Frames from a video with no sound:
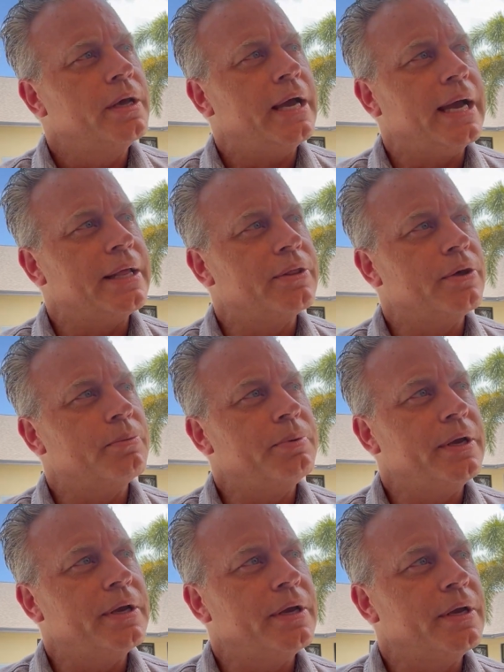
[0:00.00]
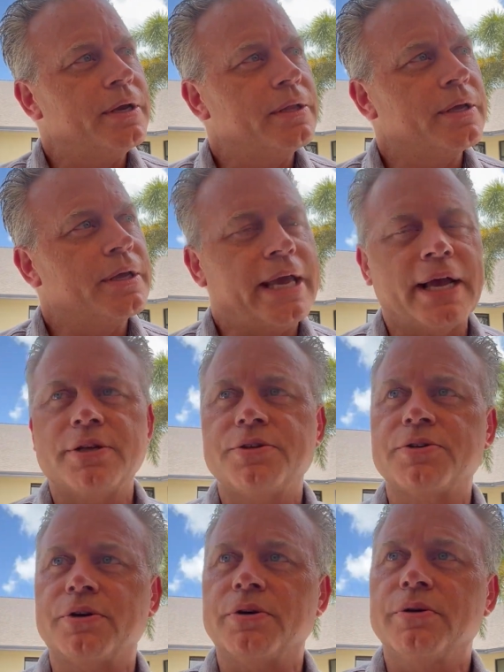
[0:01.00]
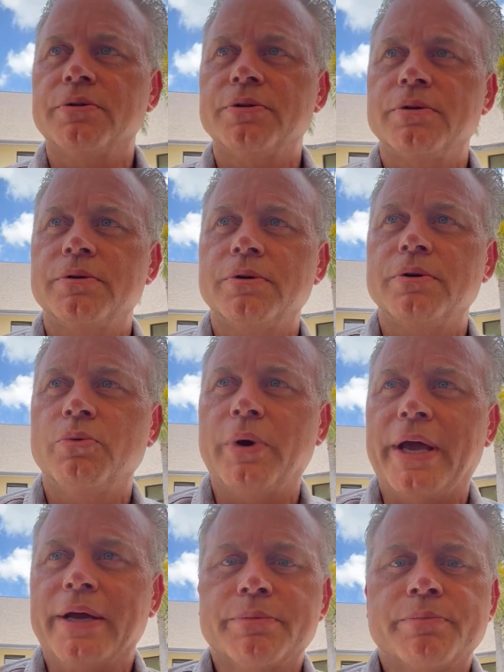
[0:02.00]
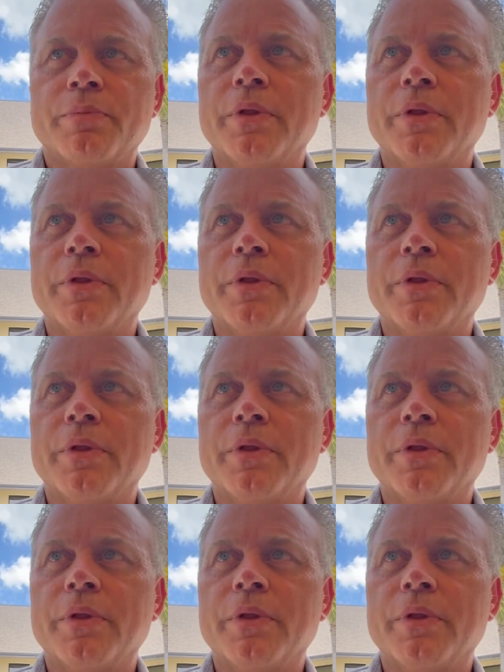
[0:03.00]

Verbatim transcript: and they'll be in the cancer wing.